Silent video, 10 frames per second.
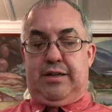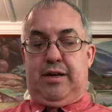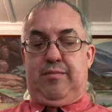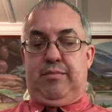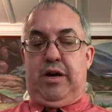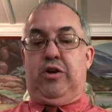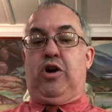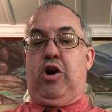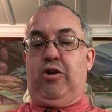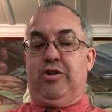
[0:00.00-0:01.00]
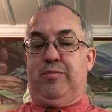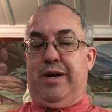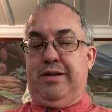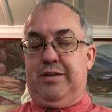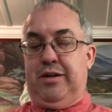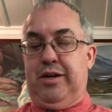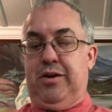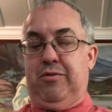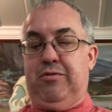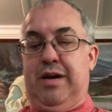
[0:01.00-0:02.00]
some encouragement to
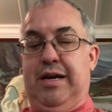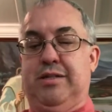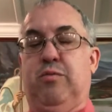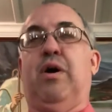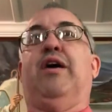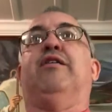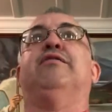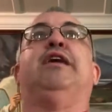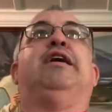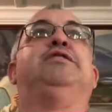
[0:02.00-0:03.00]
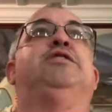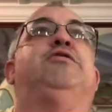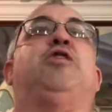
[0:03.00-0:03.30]
you as well as